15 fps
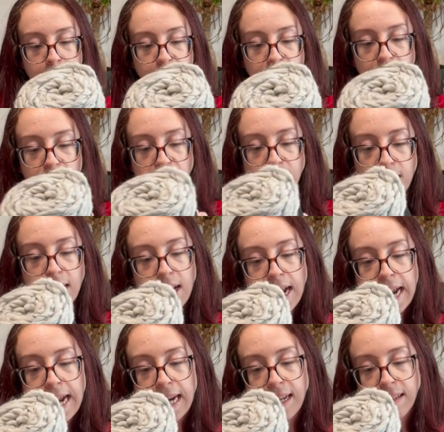There's
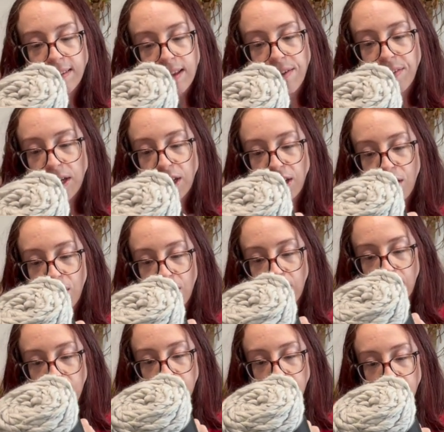87
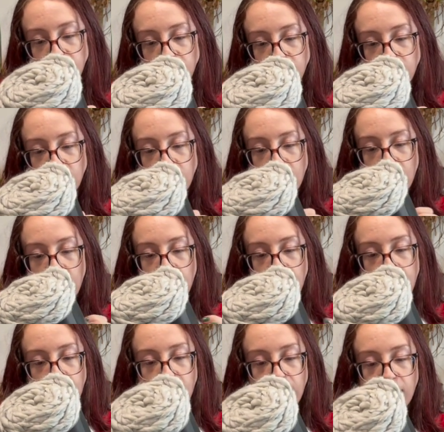yarns
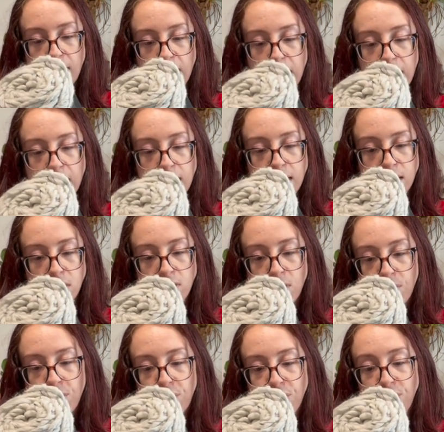and it is
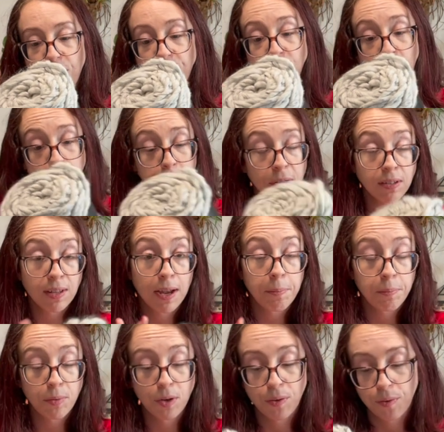50%
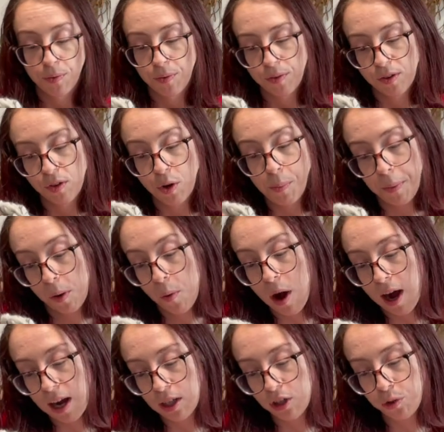more
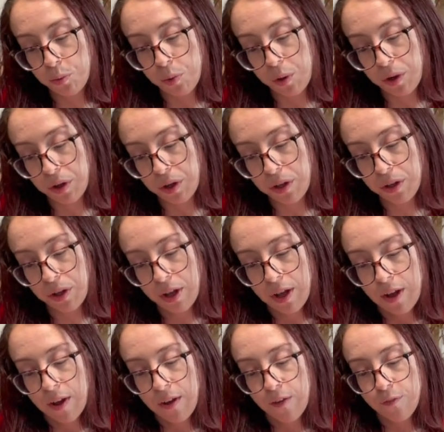superwash wool,
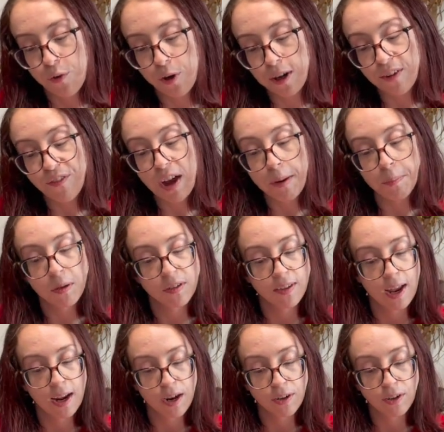
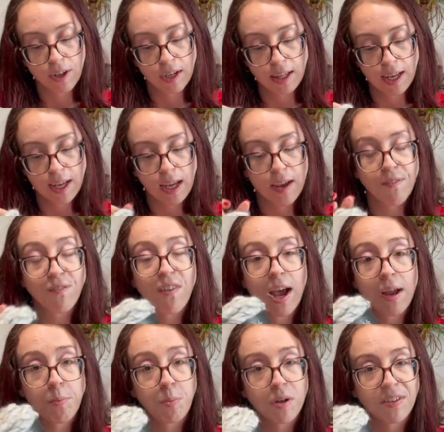45% acrylic, and
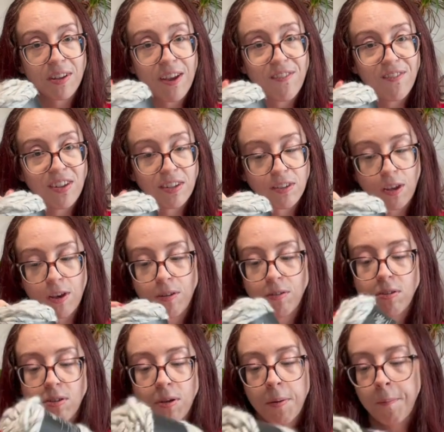5% viscose.